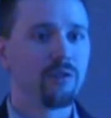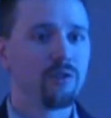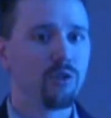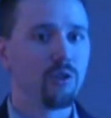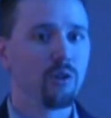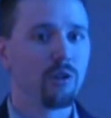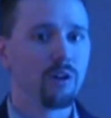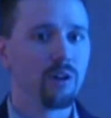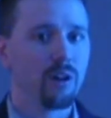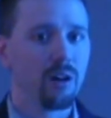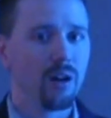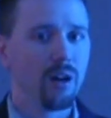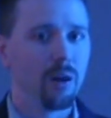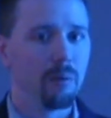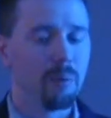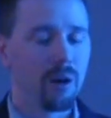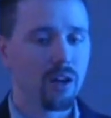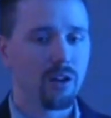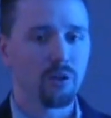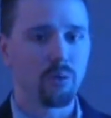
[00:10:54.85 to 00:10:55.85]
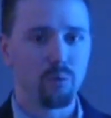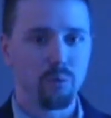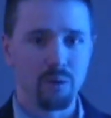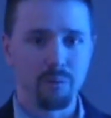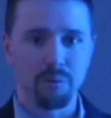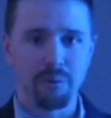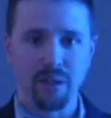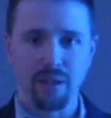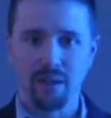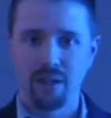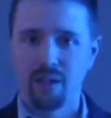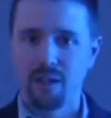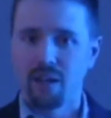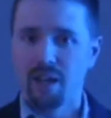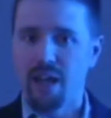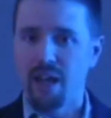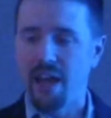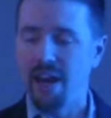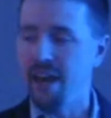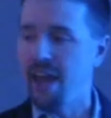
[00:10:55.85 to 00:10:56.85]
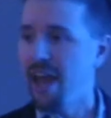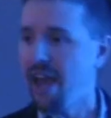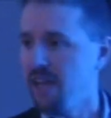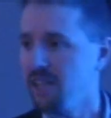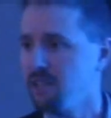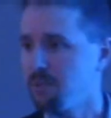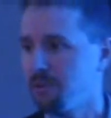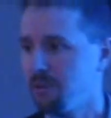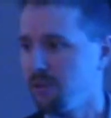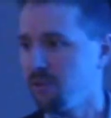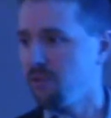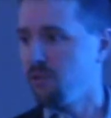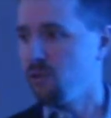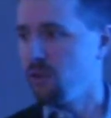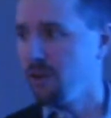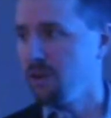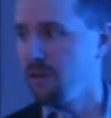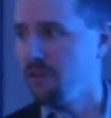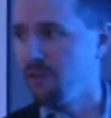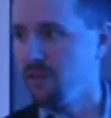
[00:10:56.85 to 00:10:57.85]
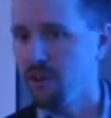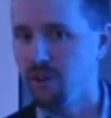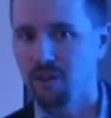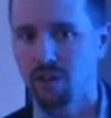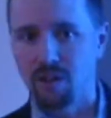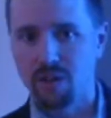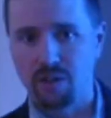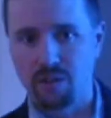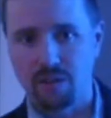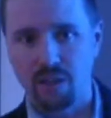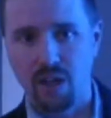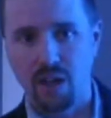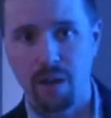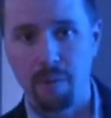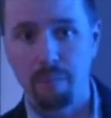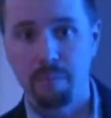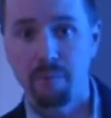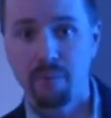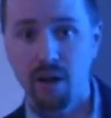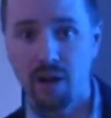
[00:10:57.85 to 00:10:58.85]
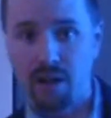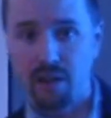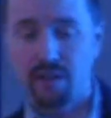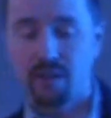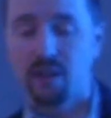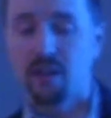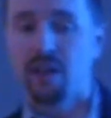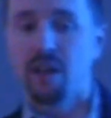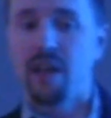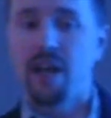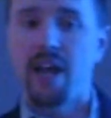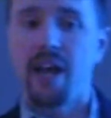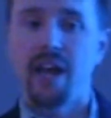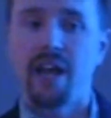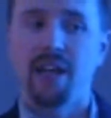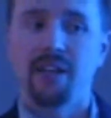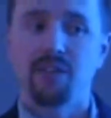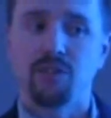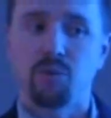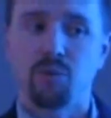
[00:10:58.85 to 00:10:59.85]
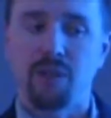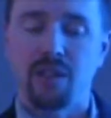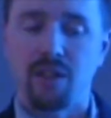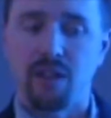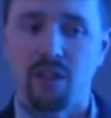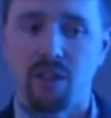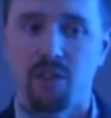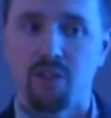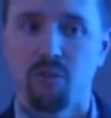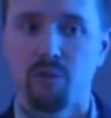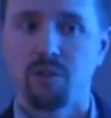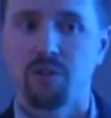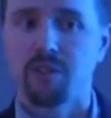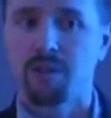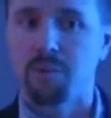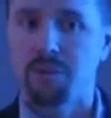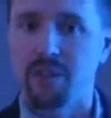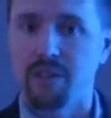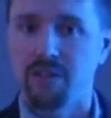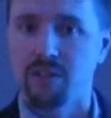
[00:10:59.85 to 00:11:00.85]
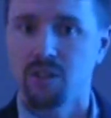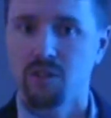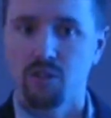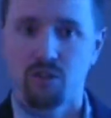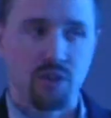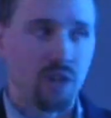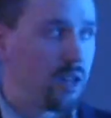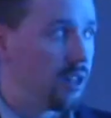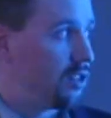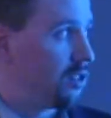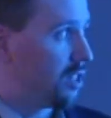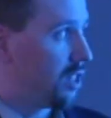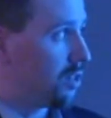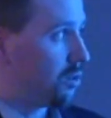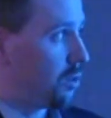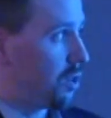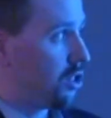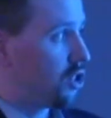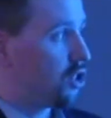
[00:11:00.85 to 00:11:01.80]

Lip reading: for Modern Woodman, and it has been for a very long time. But as we get through some of these other changes, as we